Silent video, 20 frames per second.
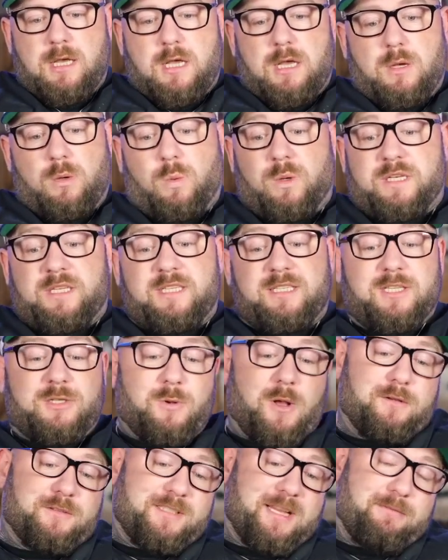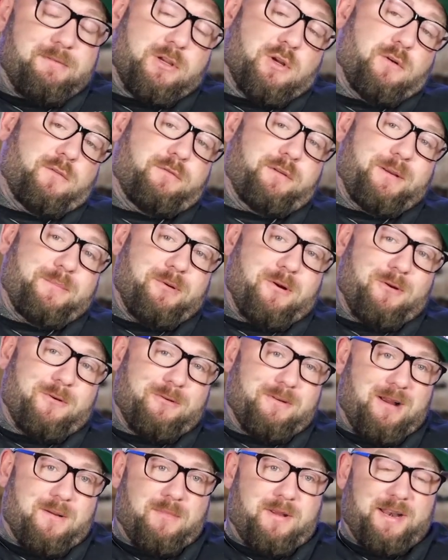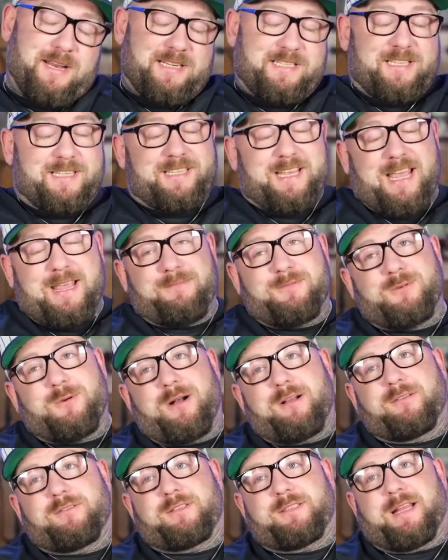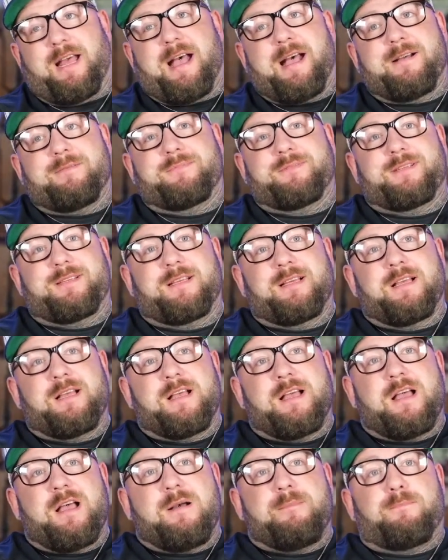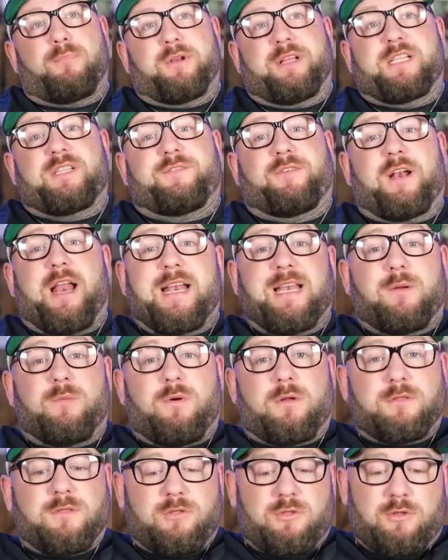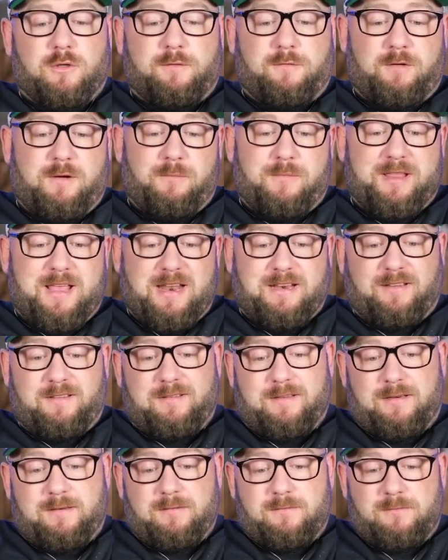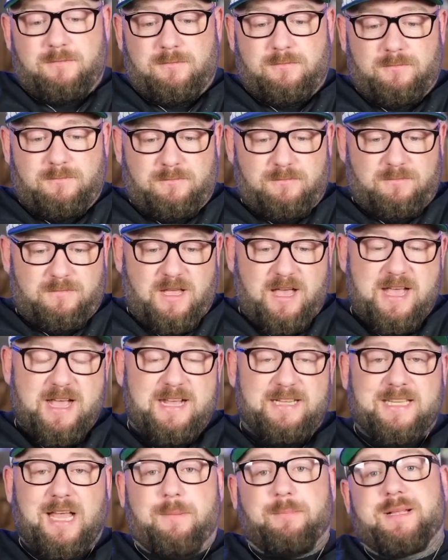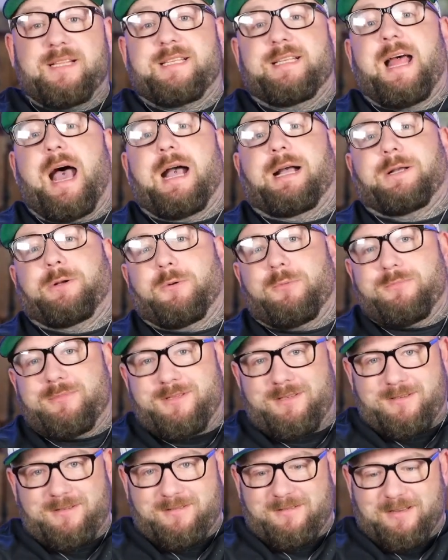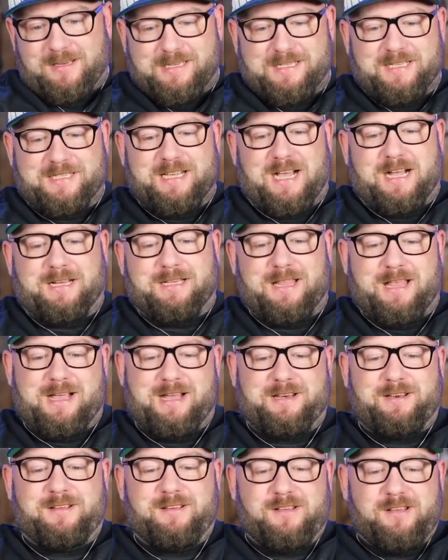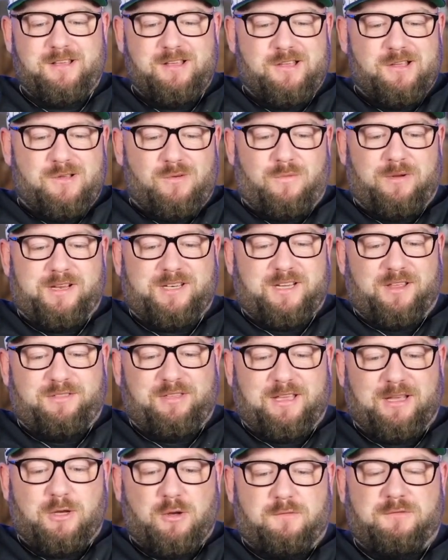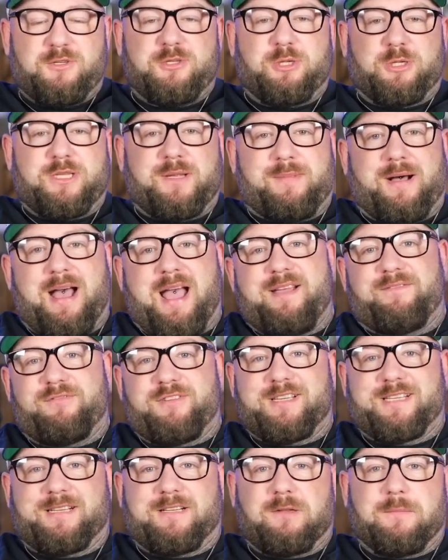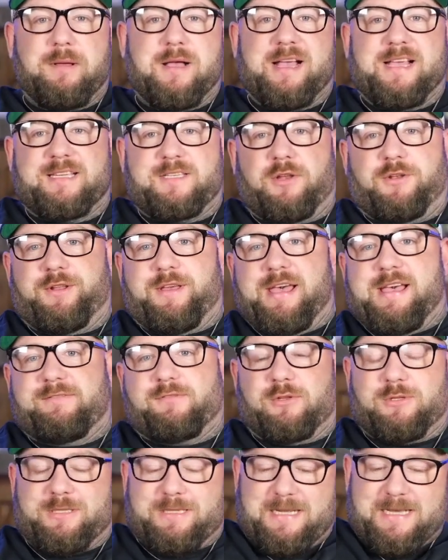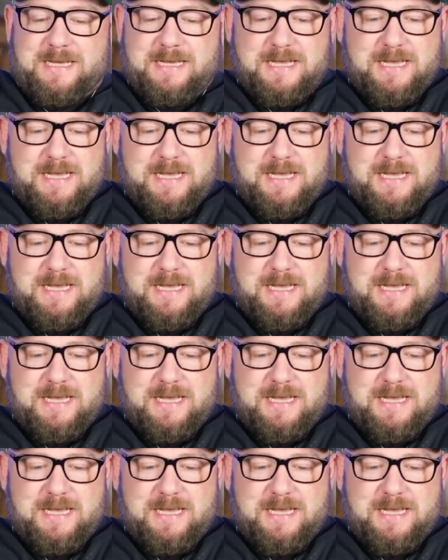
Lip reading: which is a 12-step recovery program, and it's the same 12 steps, but it's for anyone suffering with anything. Hurts, habits and hang-ups is the tagline, which I think covers just about every single person on earth, doesn't it?